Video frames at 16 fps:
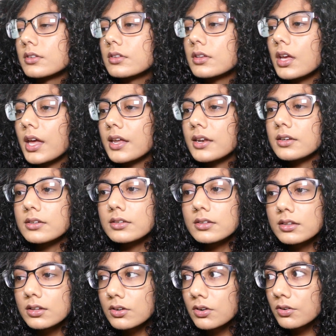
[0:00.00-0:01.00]
and
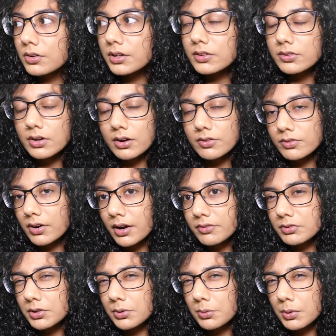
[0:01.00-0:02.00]
it's not for
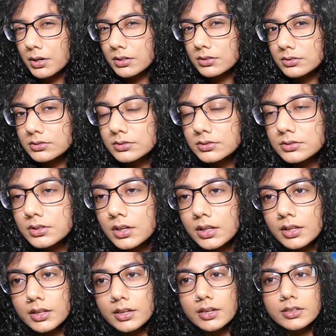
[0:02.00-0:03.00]
everyone.
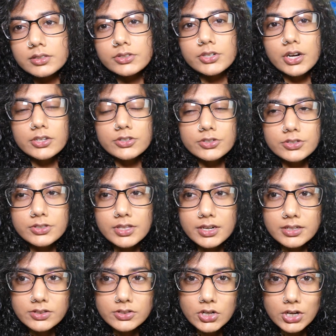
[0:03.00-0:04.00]
It's not just that
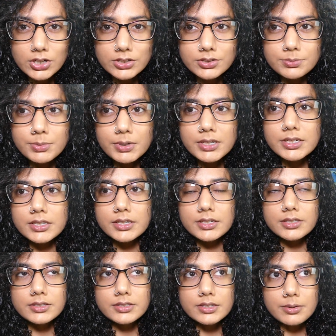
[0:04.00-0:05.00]
it's hard, but
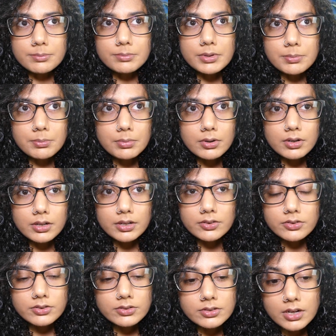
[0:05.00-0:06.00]
some people, it's
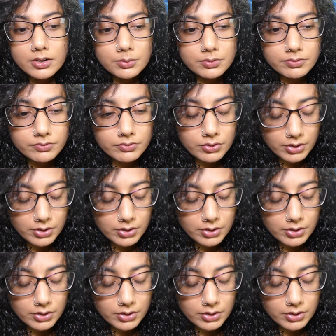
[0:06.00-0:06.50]
just not for